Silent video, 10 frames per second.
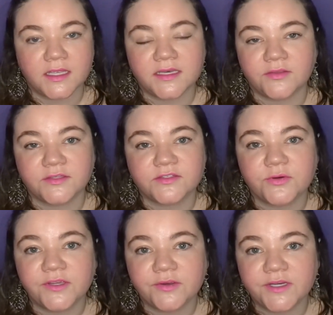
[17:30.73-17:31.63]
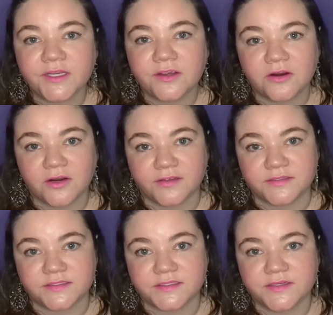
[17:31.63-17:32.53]
Now, the Toyota
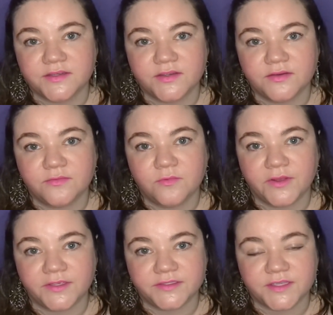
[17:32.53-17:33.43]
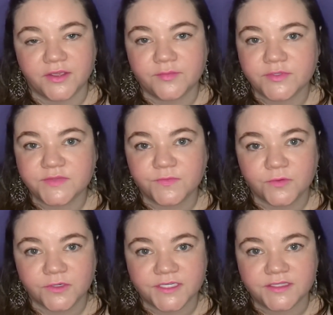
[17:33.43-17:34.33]
Yaris was almost
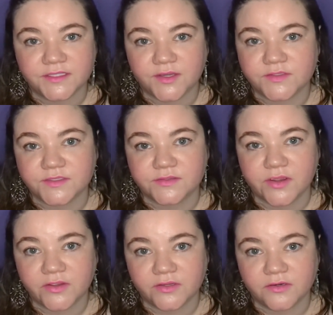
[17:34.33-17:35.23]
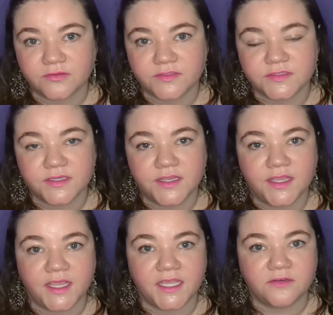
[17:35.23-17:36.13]
$14,000,
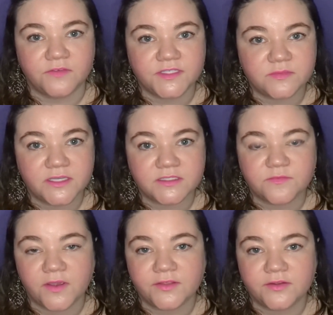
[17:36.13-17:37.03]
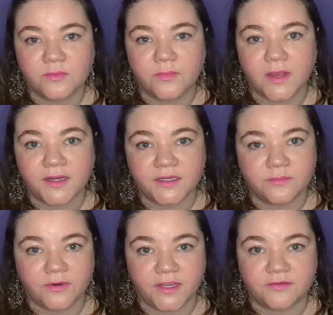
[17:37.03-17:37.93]
and Vismaya's father bought
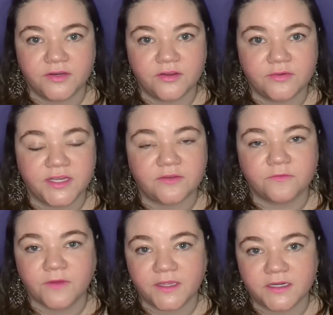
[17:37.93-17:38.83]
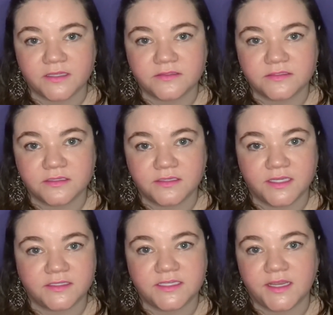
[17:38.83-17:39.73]
it brand new and he financed it. He
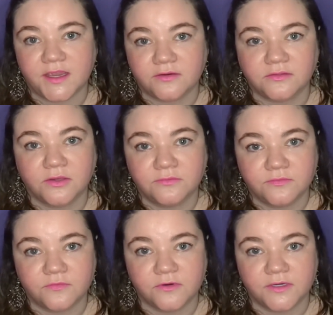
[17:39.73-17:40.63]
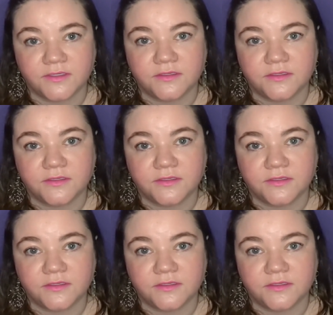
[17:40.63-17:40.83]
had to take out a loan for it.